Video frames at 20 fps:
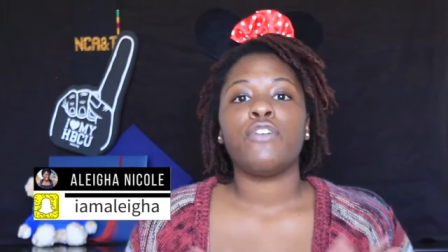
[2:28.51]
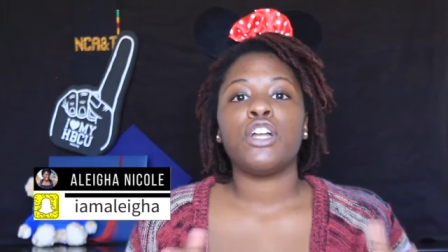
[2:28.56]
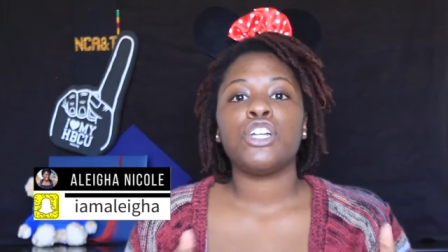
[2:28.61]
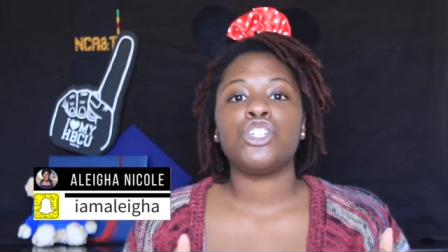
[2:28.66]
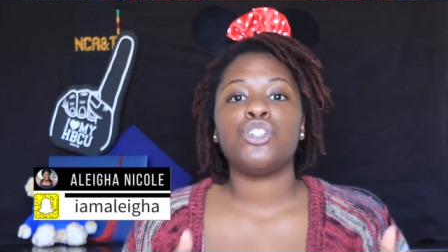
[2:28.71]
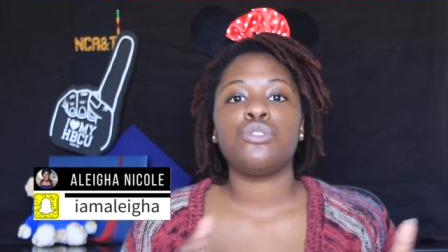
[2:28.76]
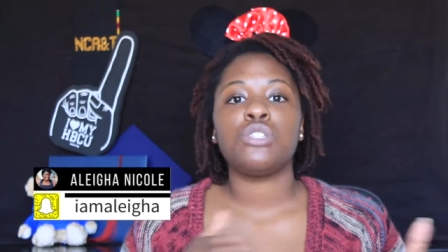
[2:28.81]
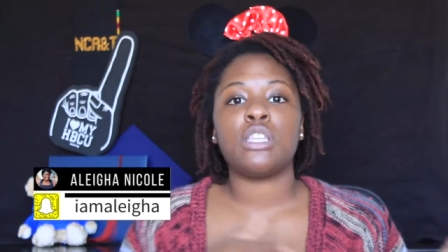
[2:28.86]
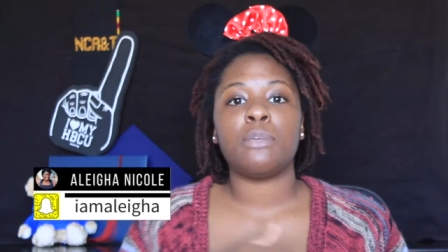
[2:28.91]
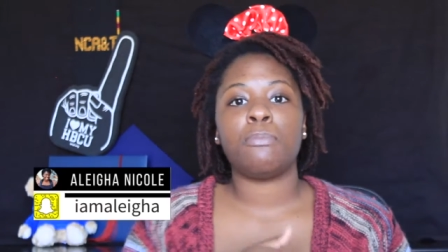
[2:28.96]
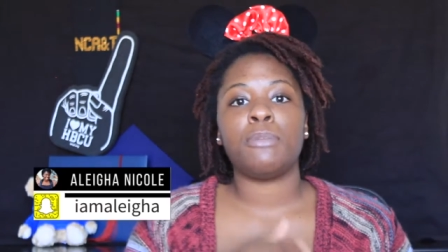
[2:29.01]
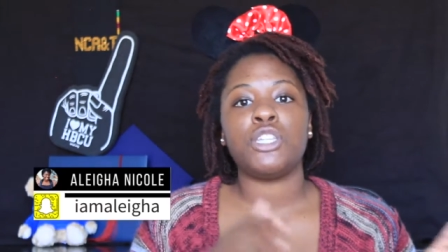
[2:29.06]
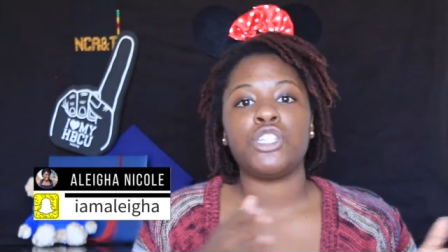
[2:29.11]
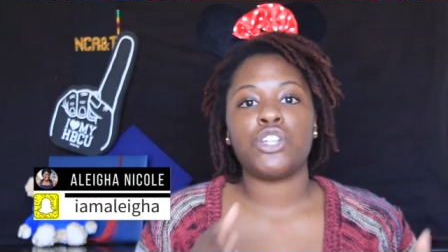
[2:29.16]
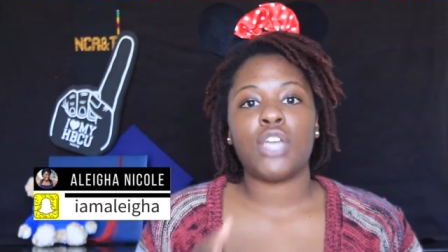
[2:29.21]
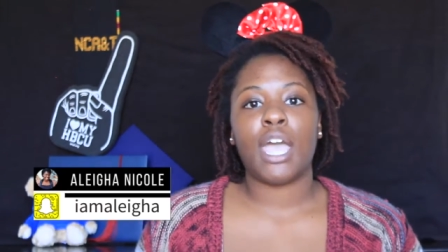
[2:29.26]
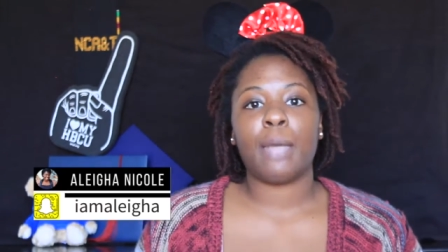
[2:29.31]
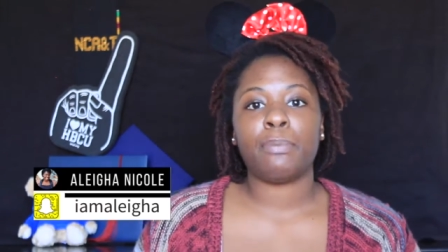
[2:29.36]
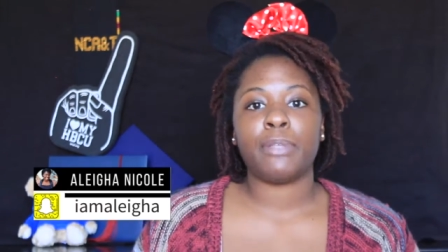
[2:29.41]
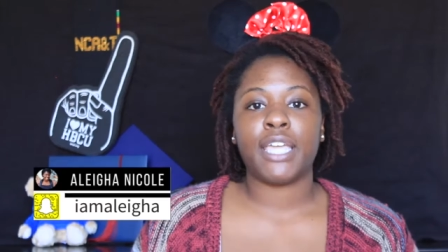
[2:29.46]
First, you submit
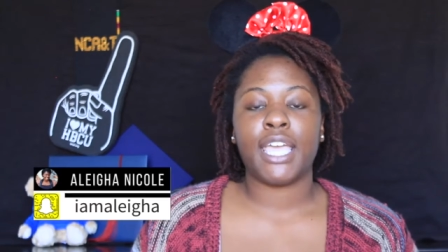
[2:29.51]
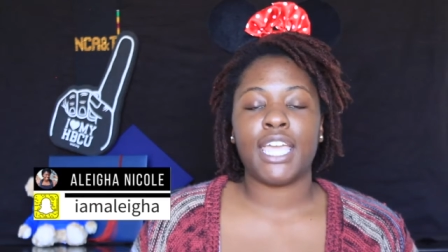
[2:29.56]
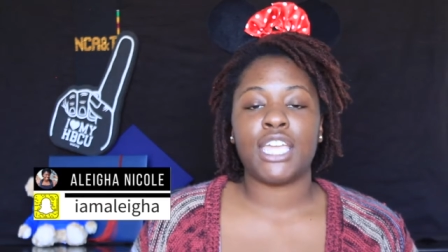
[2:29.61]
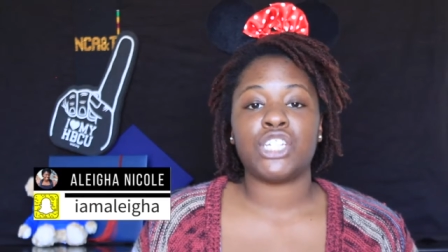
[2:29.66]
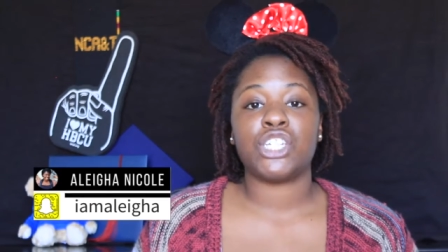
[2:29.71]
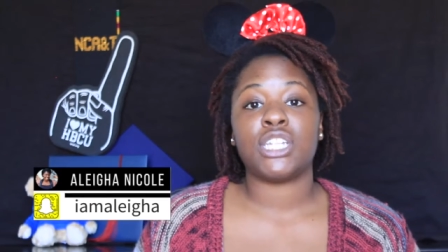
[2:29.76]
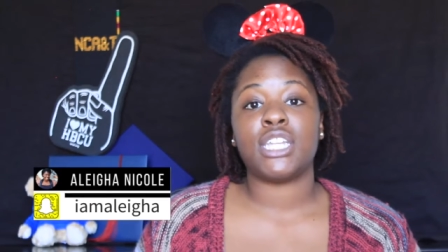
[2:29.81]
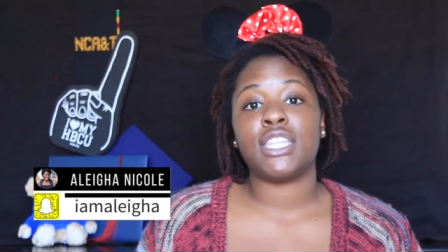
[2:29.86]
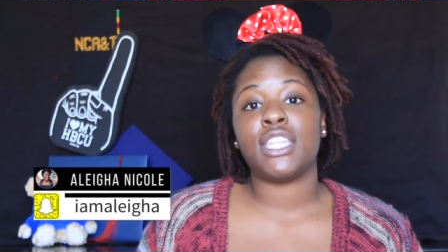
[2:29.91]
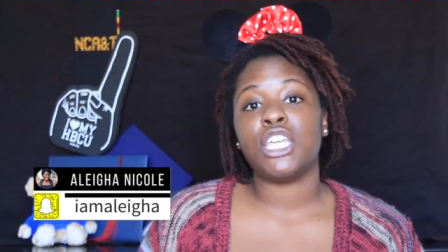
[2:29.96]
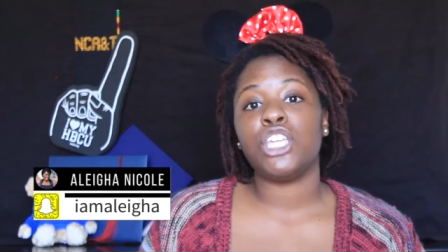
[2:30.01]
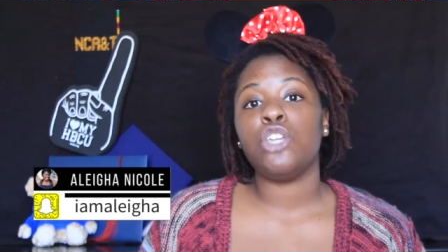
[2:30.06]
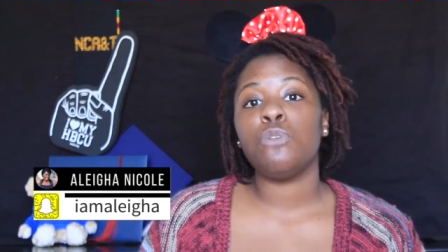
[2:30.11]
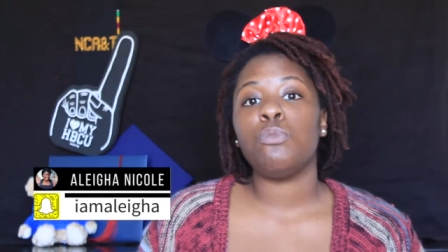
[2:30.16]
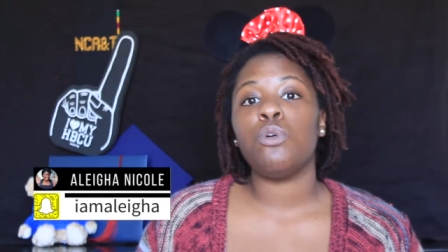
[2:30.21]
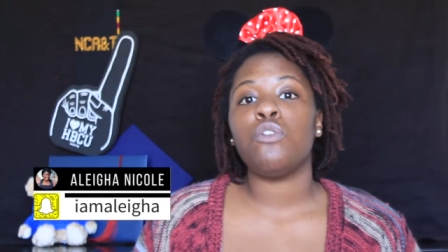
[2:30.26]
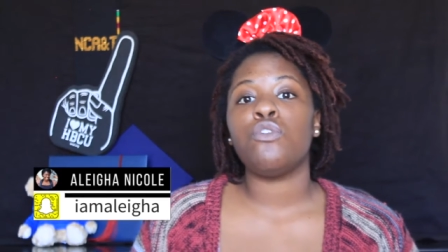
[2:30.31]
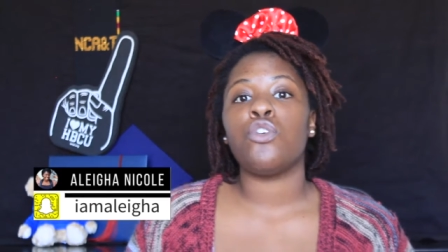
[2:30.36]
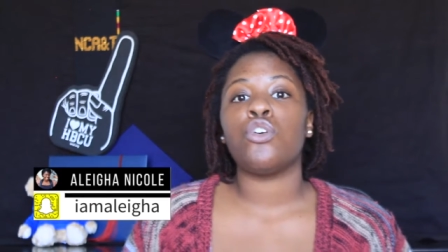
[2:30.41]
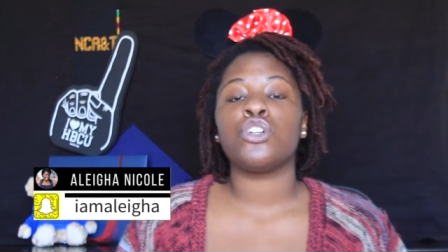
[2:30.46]
your application and then you
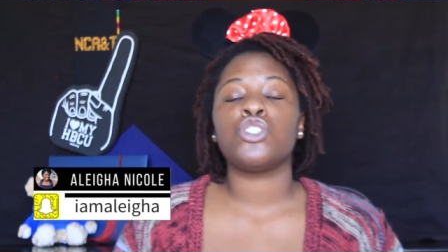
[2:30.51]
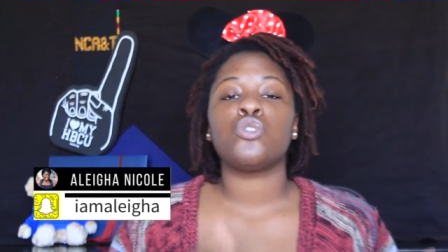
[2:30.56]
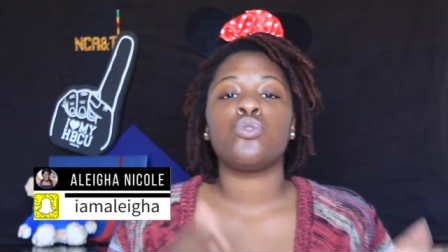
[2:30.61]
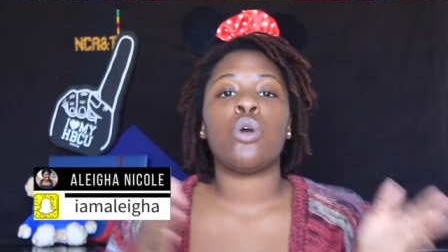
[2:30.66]
move on